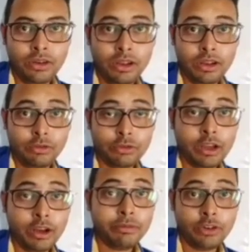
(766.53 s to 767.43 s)

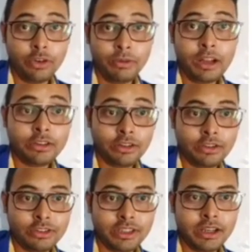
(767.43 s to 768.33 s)
the square of that
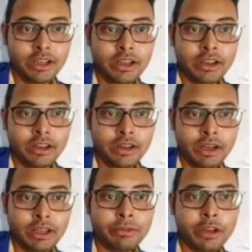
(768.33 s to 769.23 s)
normalization constant,
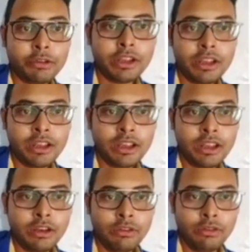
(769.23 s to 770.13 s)
and multiply with
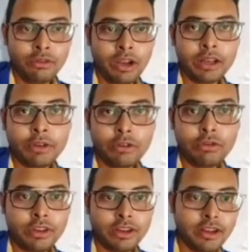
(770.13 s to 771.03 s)

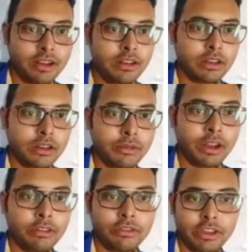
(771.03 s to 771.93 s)
eigenvalue, then
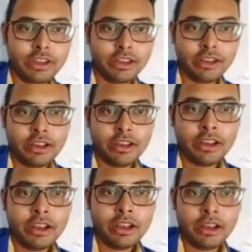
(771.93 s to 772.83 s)
divide it with
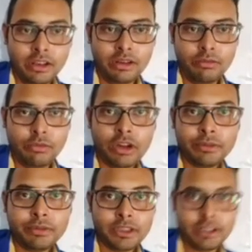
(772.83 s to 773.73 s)

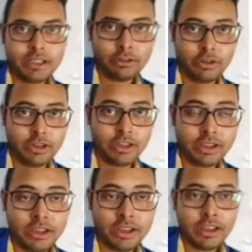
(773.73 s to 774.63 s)
modulus of c
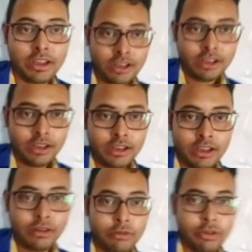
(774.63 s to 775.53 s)
square.
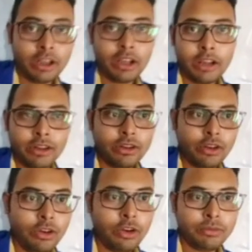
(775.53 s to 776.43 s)
We can
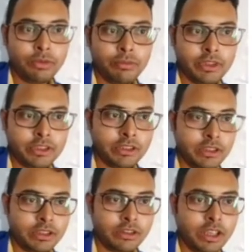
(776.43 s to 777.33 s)
calculate also from
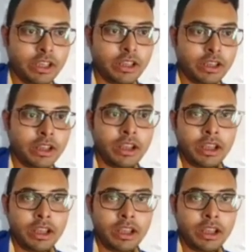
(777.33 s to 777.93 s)
this. Okay,